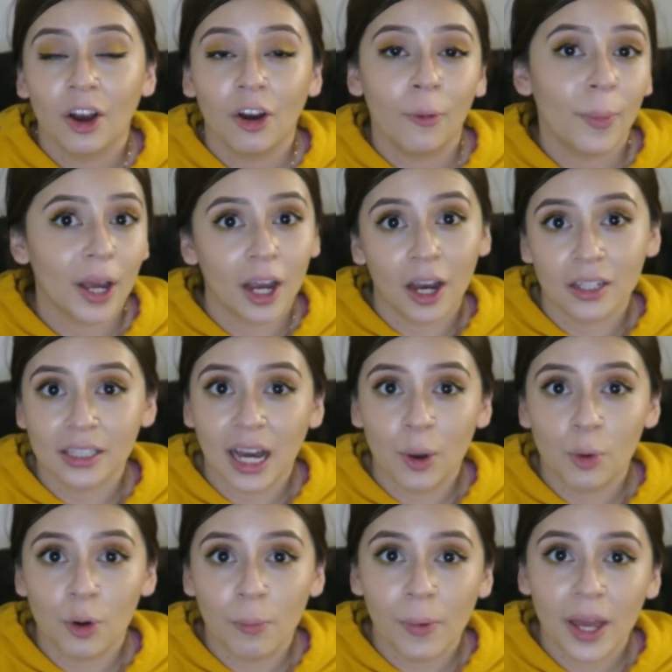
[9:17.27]
oh my god,
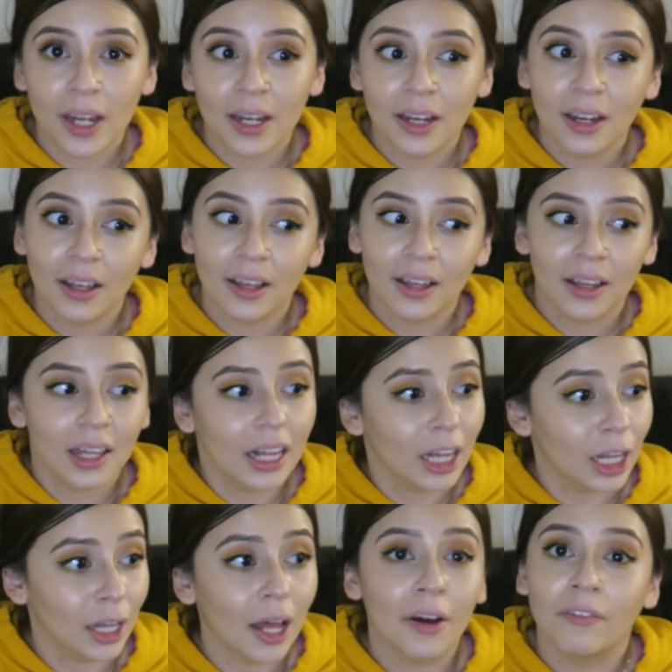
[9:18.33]
that woman
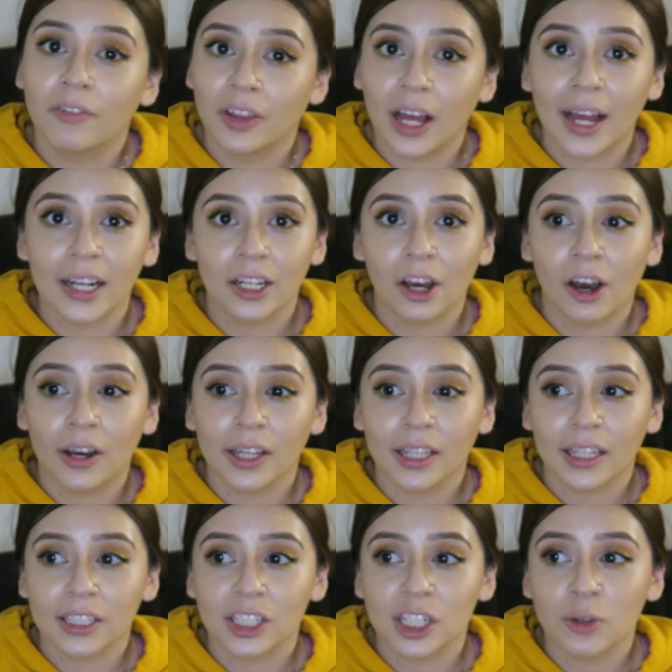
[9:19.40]
loved that dog.
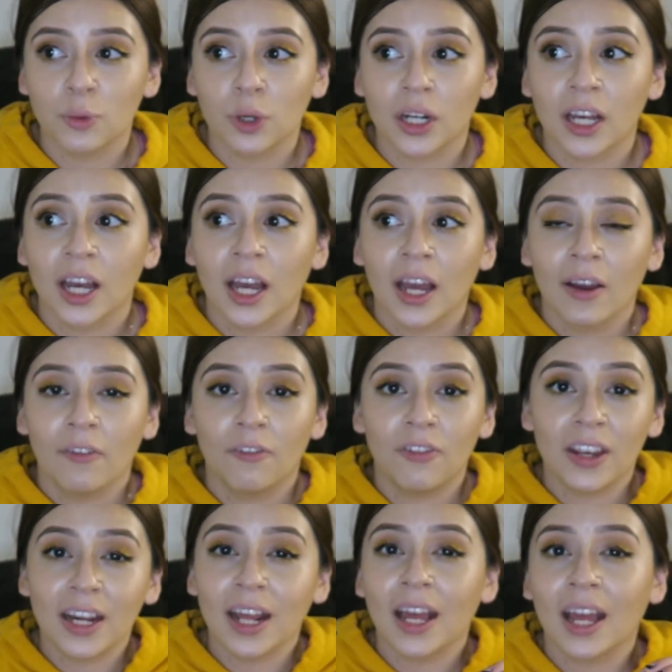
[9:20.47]
Like, she would
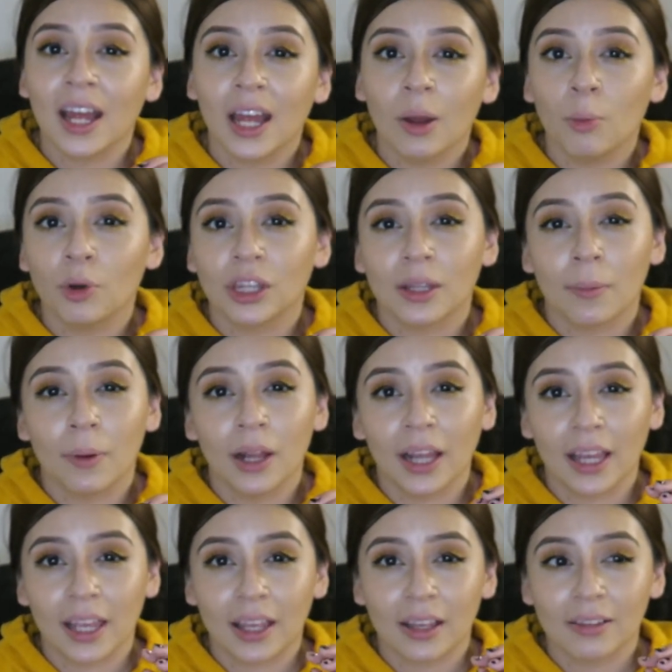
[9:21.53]
feed him with
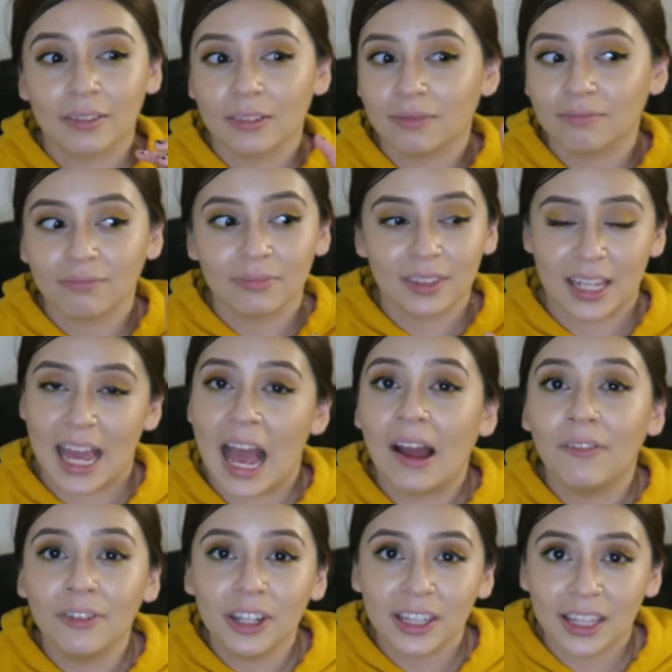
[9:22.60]

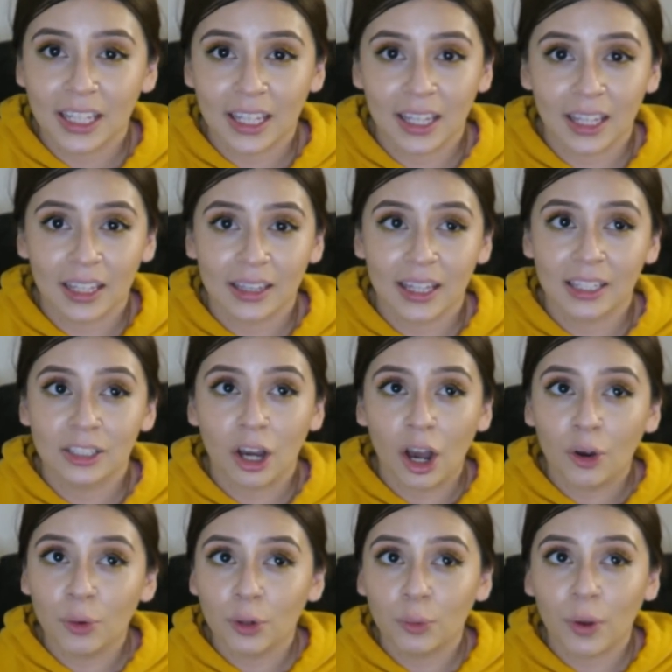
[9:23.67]
everything. The
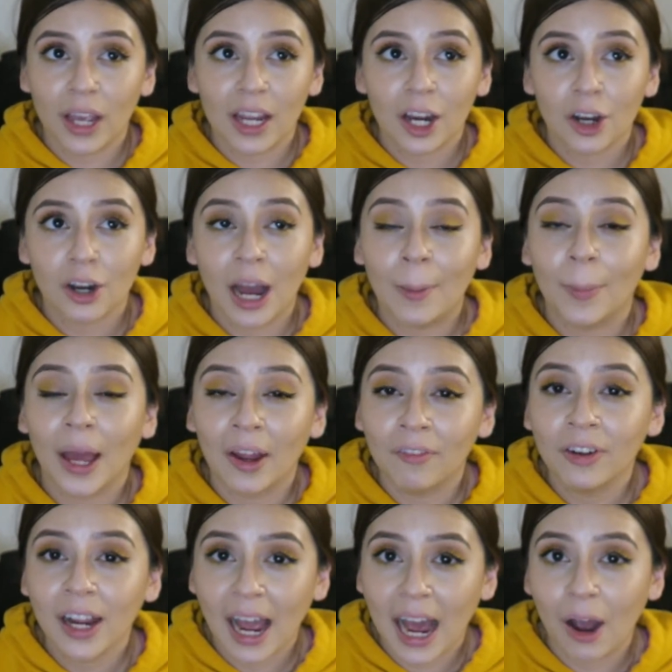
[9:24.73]
dog would wake her up
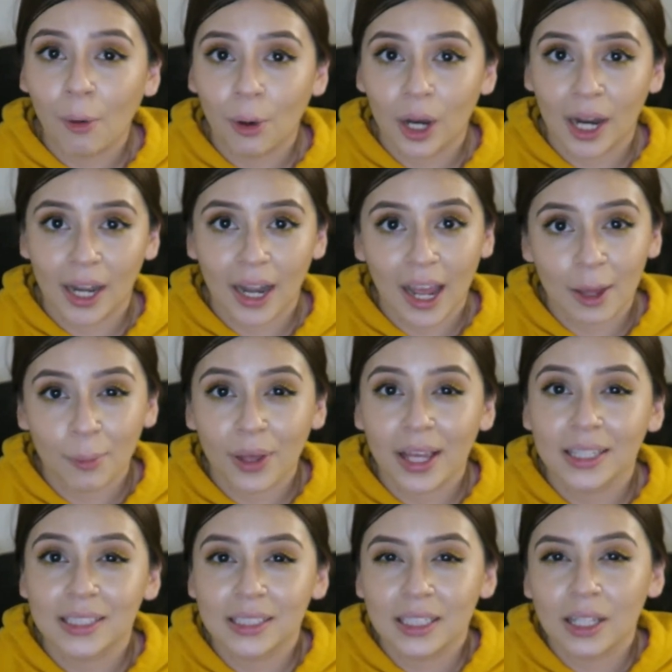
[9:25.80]
every hour at night
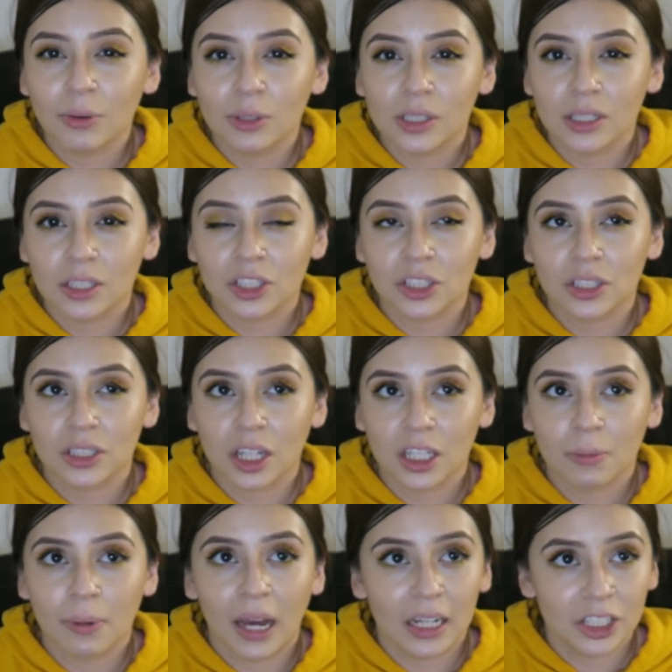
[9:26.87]
because he was in
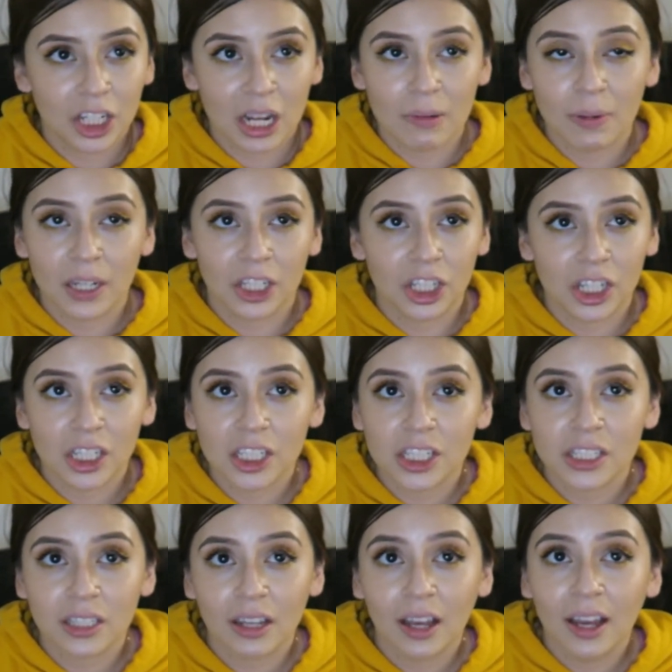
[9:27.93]
such a bad shape, and she
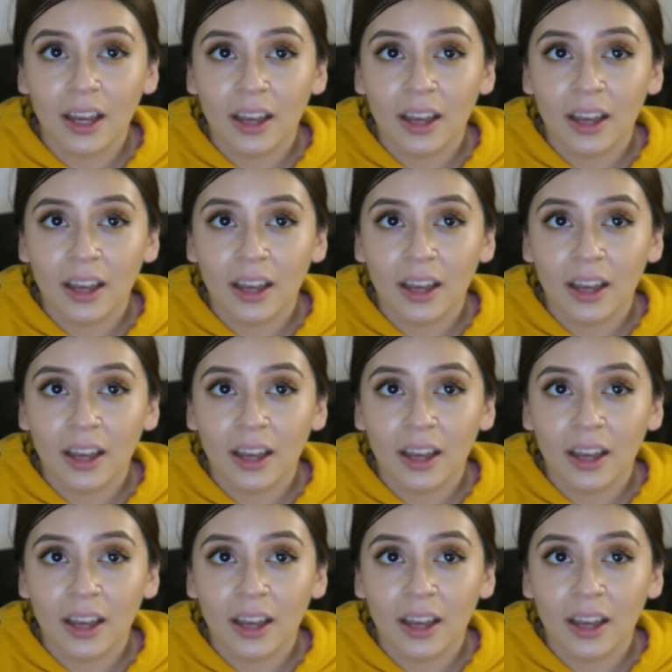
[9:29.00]
just